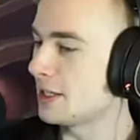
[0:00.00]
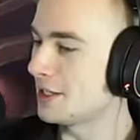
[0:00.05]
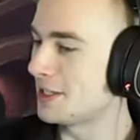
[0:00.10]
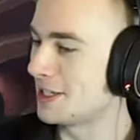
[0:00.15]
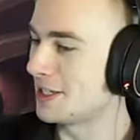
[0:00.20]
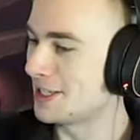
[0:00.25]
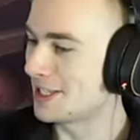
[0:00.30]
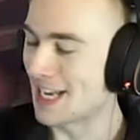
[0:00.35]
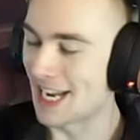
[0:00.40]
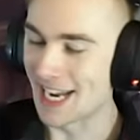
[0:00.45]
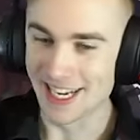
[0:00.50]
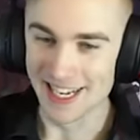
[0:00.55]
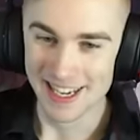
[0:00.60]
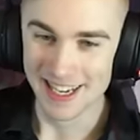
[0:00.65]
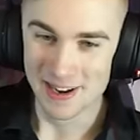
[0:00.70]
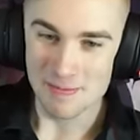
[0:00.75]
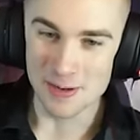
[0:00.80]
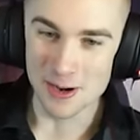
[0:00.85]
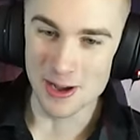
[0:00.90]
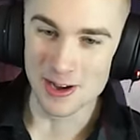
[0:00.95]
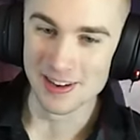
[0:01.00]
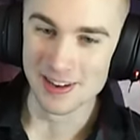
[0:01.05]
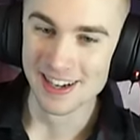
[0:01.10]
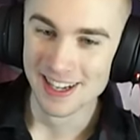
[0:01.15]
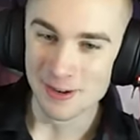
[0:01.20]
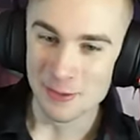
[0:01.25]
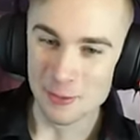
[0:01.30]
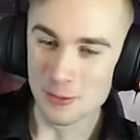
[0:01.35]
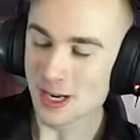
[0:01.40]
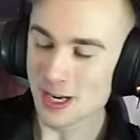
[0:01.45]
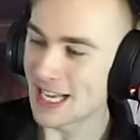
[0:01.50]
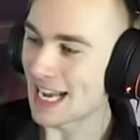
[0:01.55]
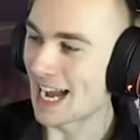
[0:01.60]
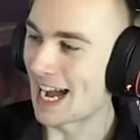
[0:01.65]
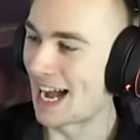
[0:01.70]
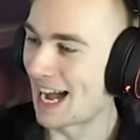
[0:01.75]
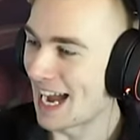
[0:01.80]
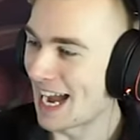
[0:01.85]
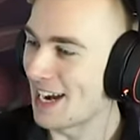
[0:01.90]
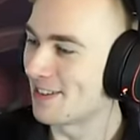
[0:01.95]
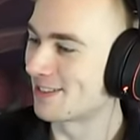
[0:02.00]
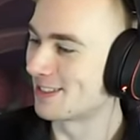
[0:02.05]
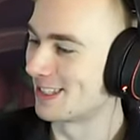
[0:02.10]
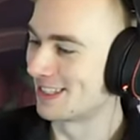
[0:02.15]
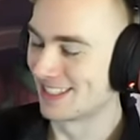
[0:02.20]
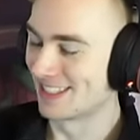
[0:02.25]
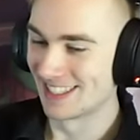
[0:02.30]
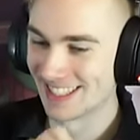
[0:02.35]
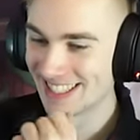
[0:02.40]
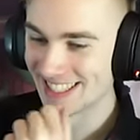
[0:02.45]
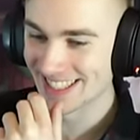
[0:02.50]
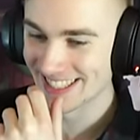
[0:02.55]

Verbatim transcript: is insane. Bro, what a high roll.